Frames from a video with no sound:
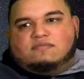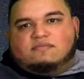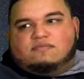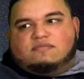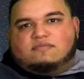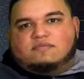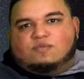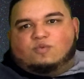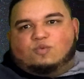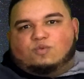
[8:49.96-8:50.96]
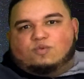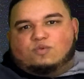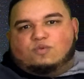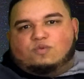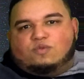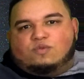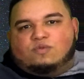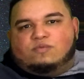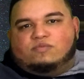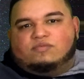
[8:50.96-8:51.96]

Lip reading: No words are spoken by the person on screen.